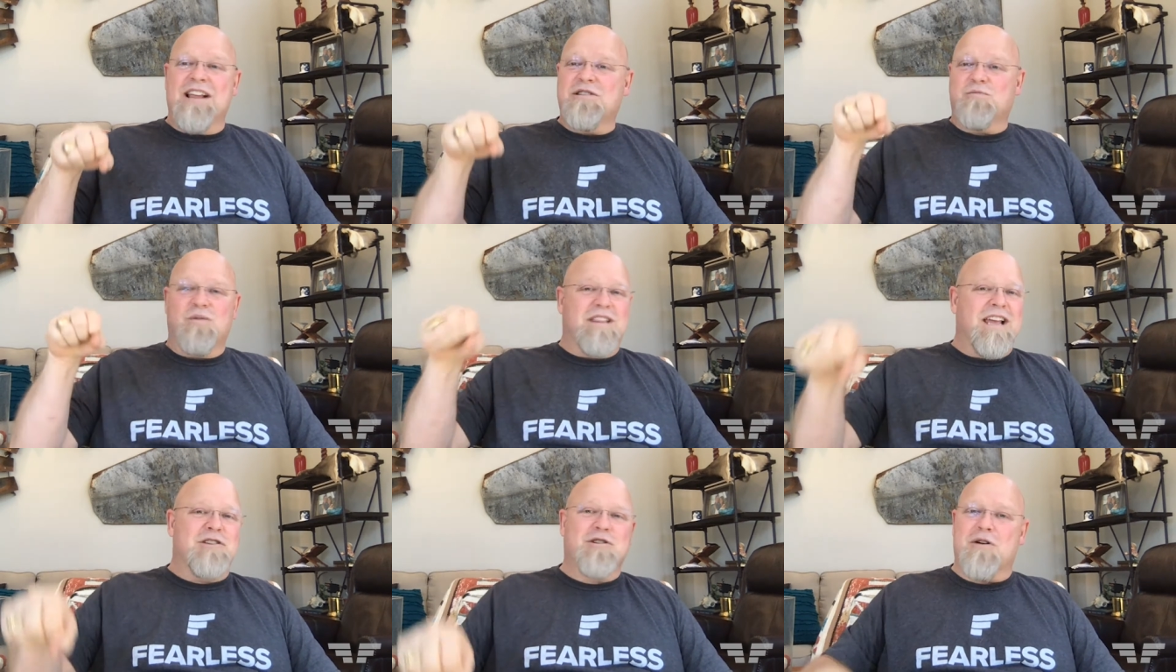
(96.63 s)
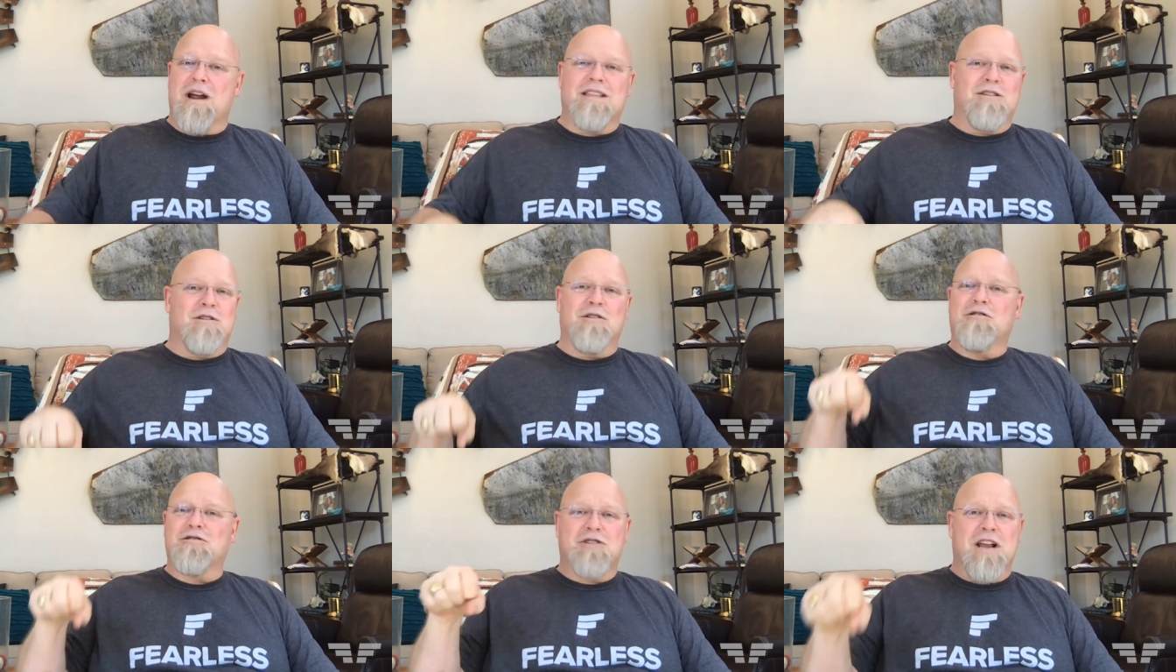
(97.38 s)
with each crank, the
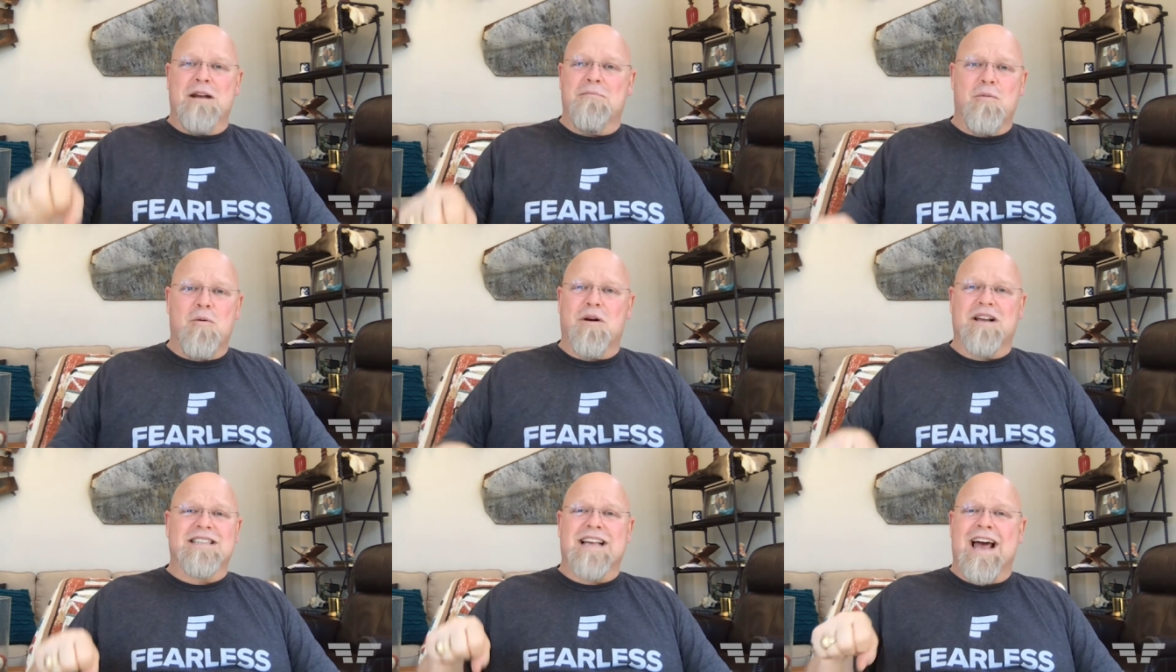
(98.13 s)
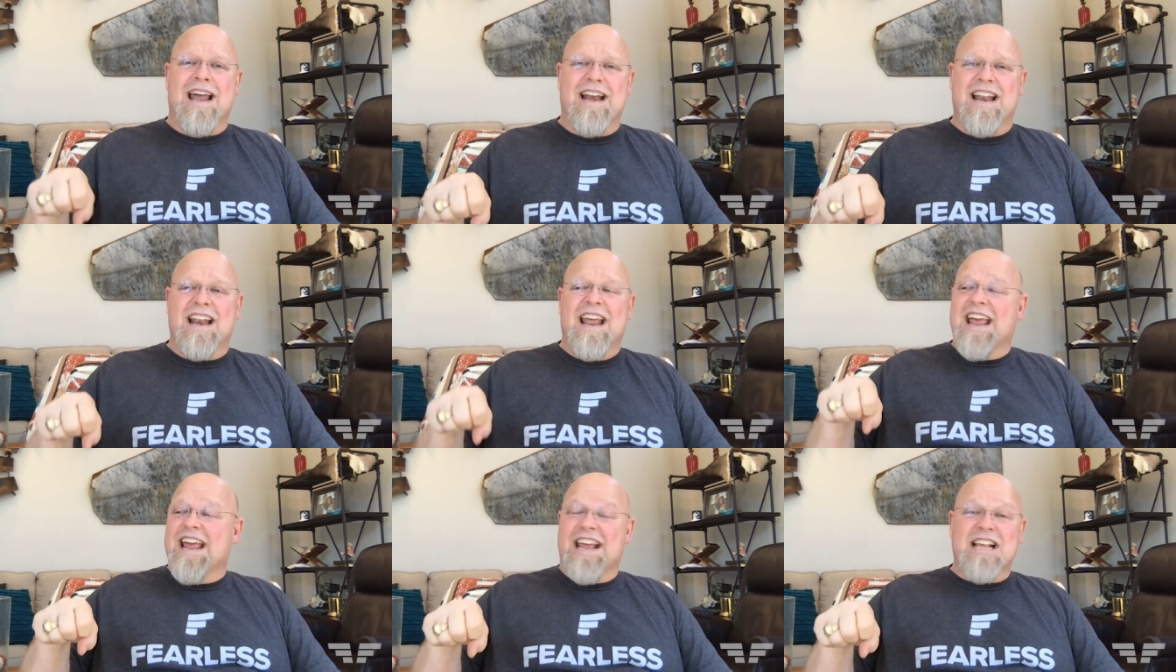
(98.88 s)
girls are getting more excited, and
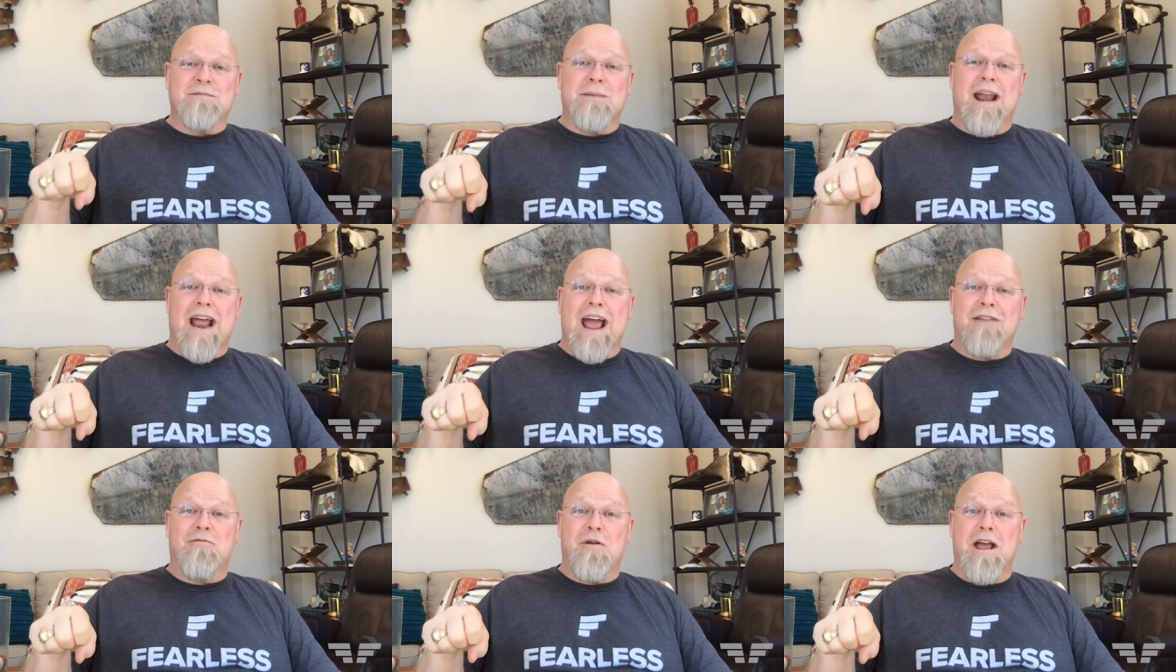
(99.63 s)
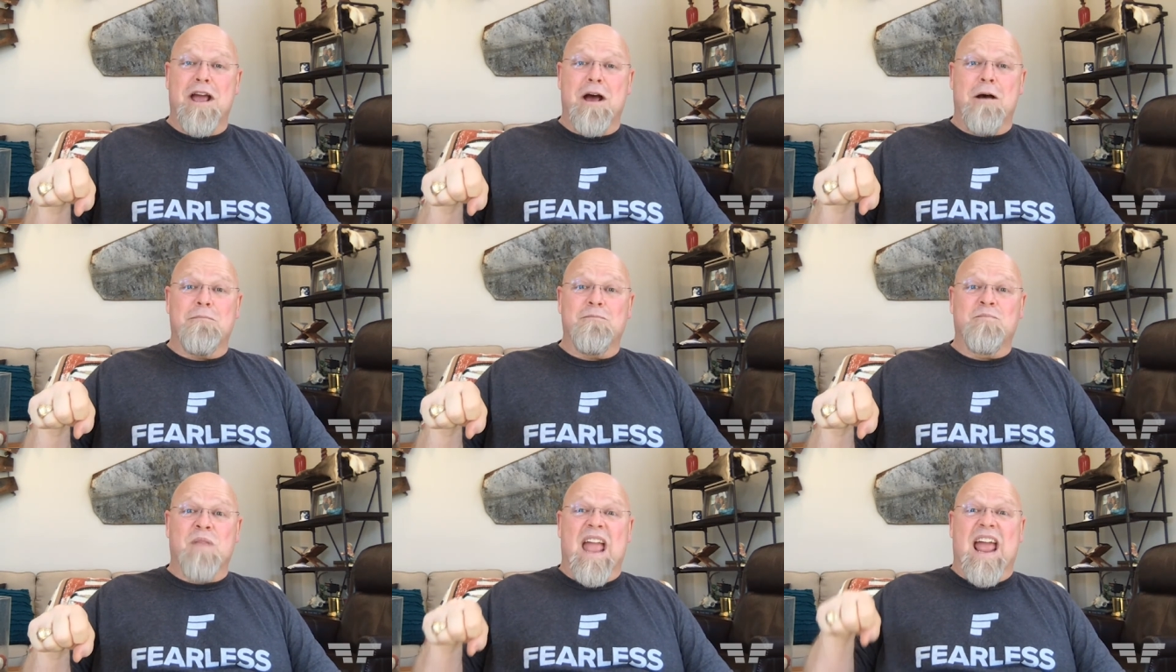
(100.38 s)
he gets about halfway up,
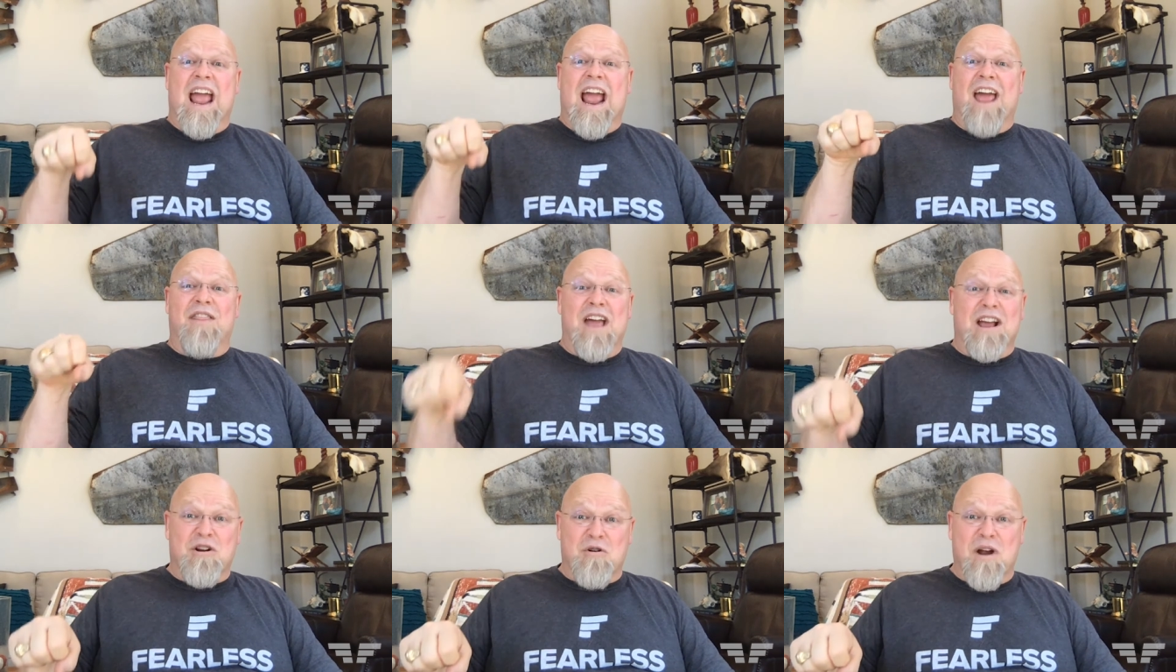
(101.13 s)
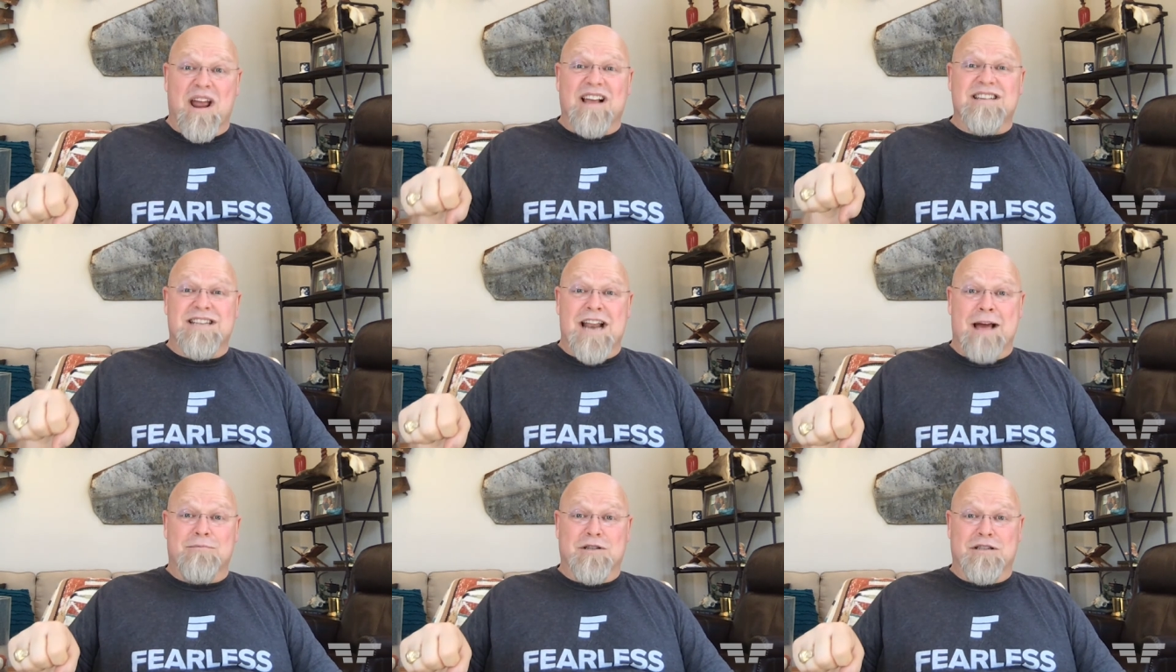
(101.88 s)
and that crank
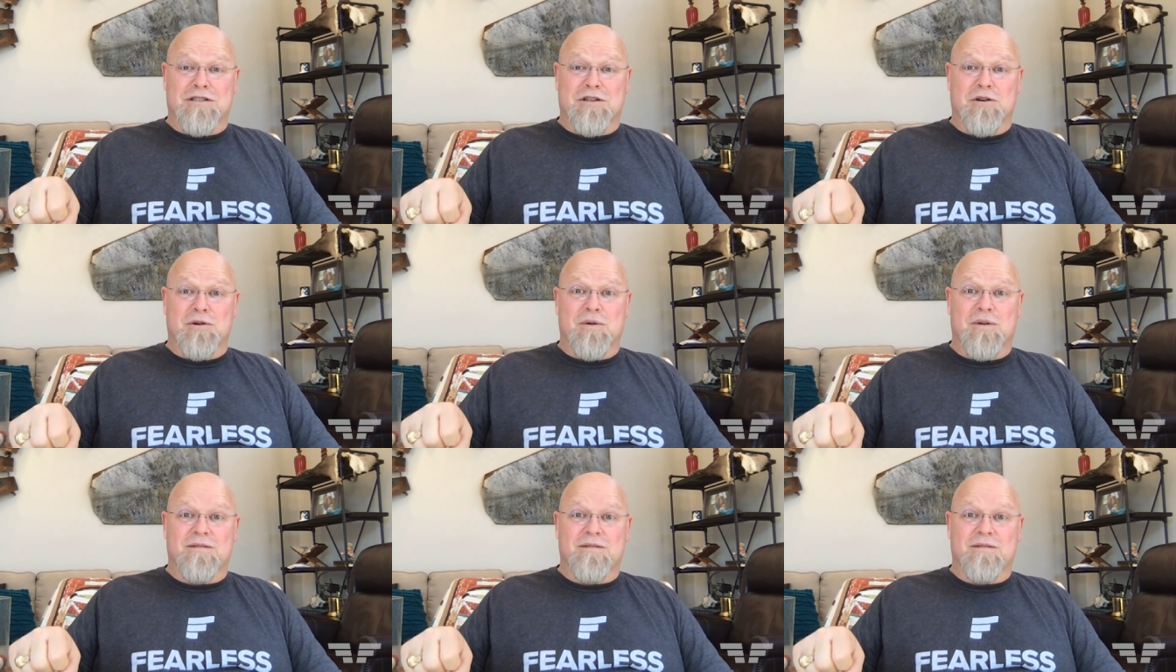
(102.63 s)
snaps in two.